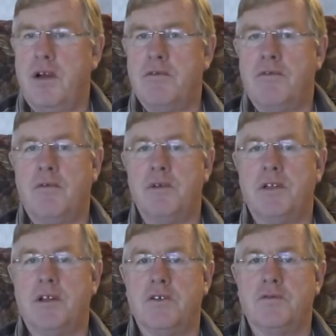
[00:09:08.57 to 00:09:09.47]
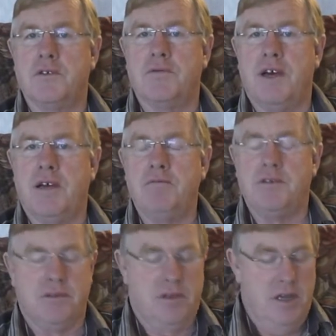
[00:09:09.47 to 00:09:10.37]
over $4 million worth of farms.
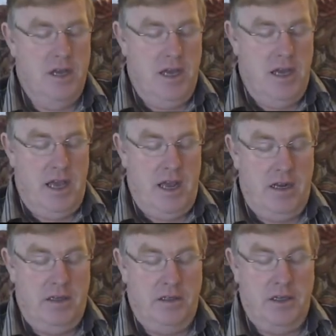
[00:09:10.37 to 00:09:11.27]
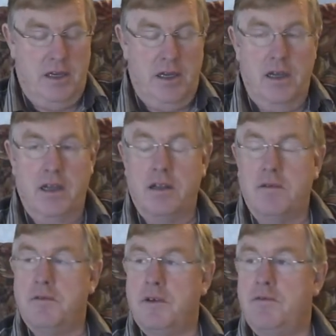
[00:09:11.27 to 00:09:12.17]
And
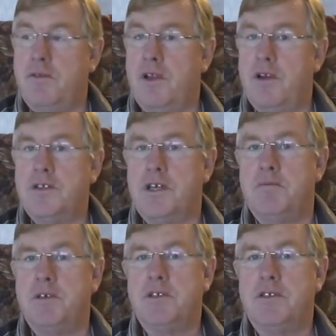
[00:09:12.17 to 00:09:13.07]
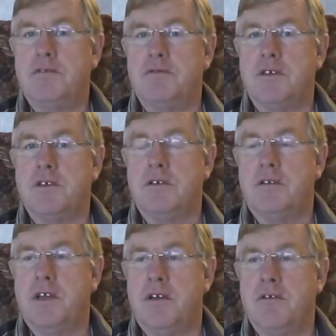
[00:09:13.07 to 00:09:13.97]
we've lost our business.
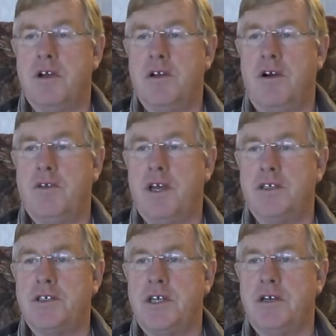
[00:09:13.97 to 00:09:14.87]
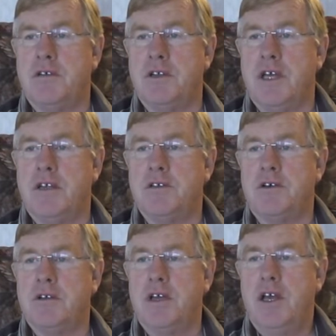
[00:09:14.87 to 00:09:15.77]
They wrote off our share in
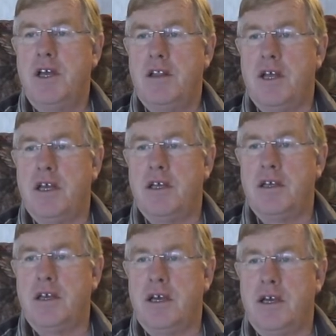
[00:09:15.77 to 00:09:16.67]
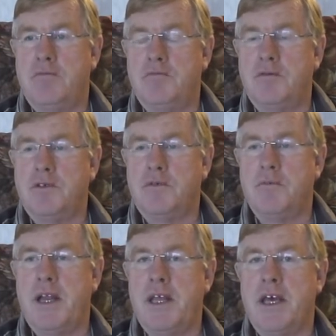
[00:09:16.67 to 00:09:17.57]
ANATHOTH. They
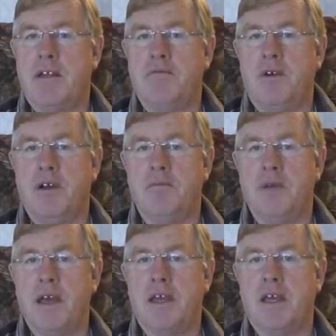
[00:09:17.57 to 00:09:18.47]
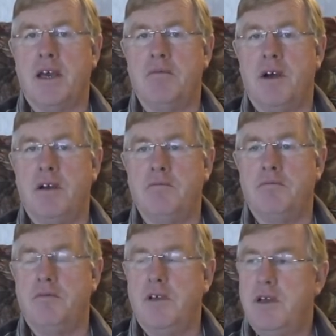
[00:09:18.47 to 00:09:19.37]
took money out of my bank account, my own
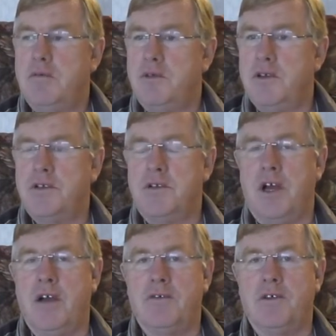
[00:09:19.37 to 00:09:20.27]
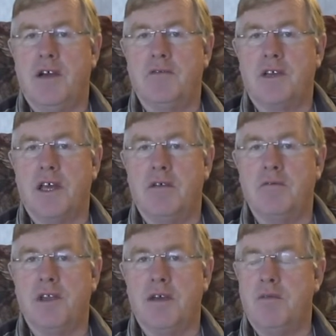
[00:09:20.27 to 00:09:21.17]
personal overdraft account
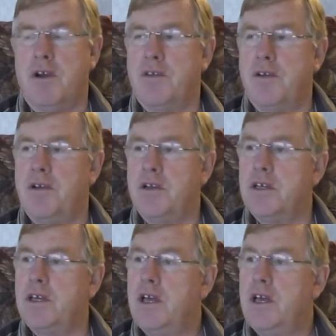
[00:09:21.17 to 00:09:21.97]
without my authority.